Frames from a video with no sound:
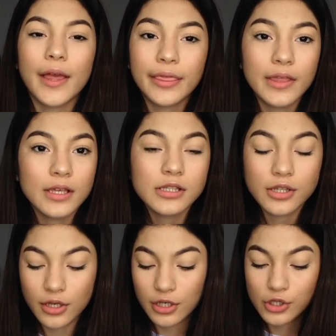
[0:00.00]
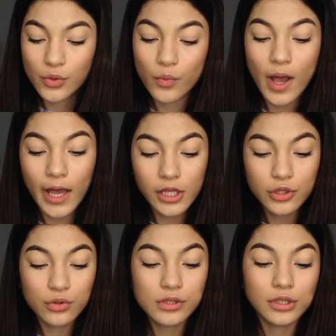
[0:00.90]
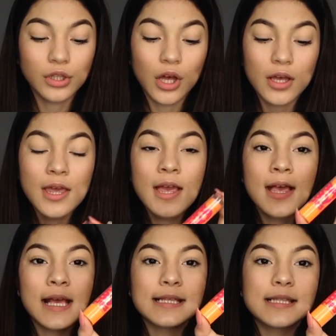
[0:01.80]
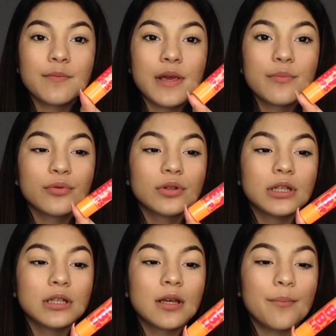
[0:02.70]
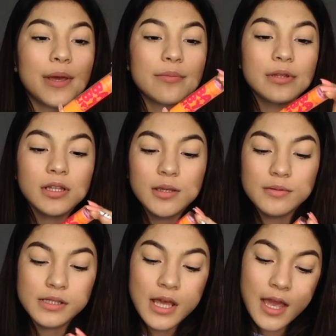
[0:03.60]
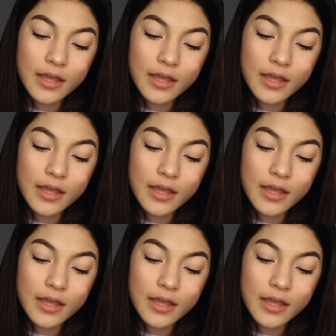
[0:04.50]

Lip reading: I think it's good. So what I use a lot is the Maybelline Baby Lips.